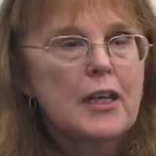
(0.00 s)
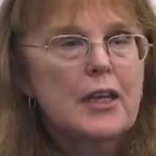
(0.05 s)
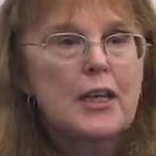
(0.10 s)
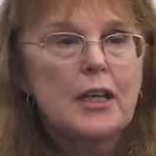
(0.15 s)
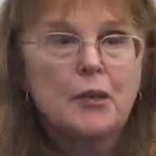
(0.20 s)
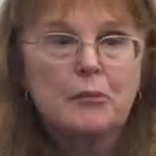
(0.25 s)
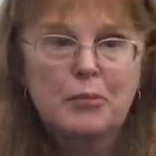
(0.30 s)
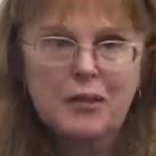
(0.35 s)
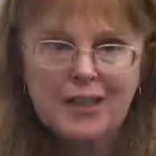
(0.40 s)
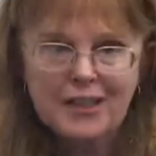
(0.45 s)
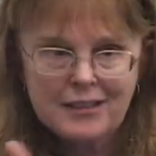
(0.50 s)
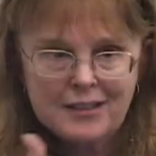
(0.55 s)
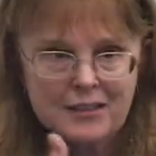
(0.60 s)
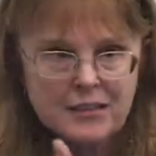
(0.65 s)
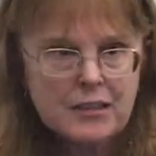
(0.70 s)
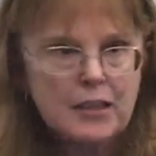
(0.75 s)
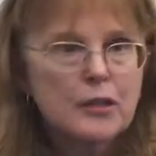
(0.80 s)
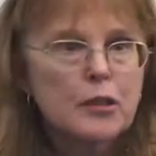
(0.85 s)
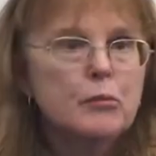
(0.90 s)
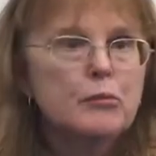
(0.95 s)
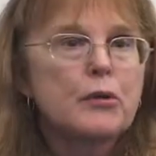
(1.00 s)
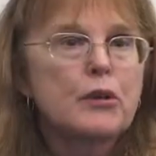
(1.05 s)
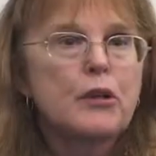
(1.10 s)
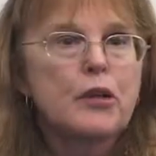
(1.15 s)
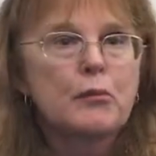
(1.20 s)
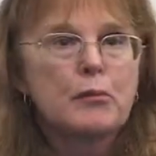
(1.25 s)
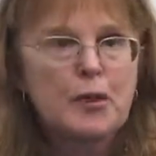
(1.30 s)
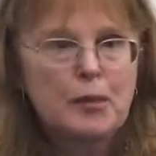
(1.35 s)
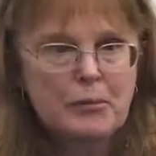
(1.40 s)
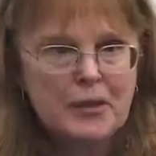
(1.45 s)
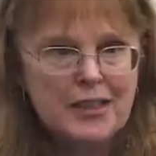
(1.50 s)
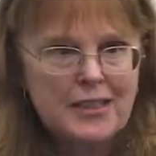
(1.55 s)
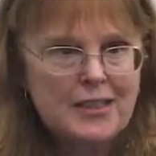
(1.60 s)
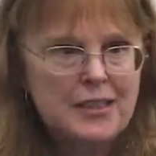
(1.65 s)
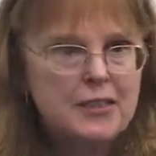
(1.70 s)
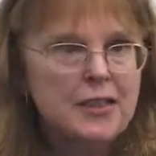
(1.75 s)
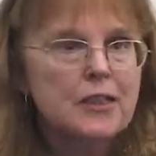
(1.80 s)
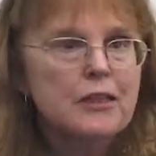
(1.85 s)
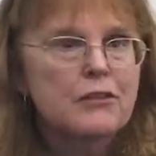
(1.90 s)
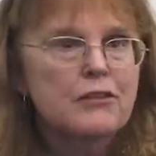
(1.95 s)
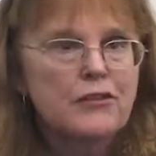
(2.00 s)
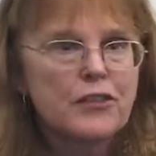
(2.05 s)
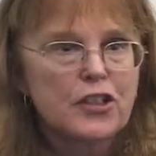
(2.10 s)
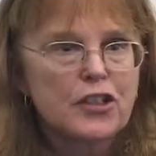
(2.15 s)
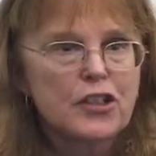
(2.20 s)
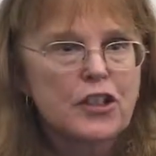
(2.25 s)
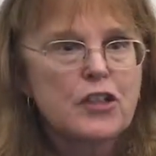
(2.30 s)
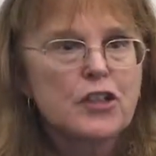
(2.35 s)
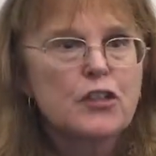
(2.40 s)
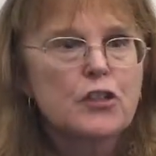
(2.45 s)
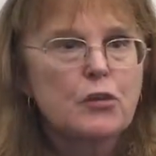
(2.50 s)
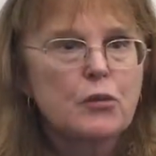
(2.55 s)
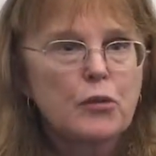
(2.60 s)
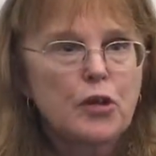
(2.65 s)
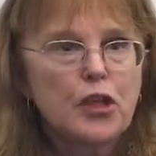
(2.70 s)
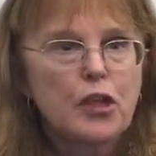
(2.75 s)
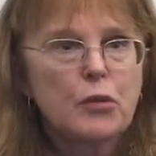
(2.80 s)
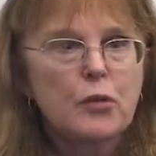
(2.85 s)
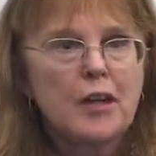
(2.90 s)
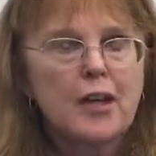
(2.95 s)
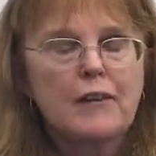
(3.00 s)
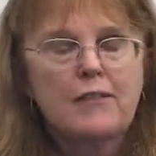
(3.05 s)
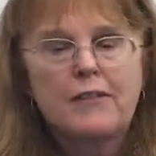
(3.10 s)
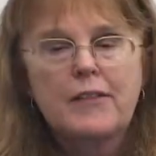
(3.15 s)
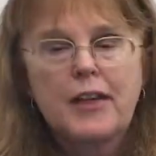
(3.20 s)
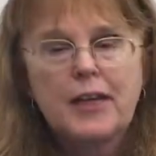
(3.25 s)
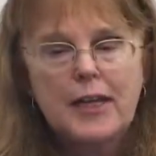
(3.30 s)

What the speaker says: in places like the Brigham and the places like the Fish Center, where you have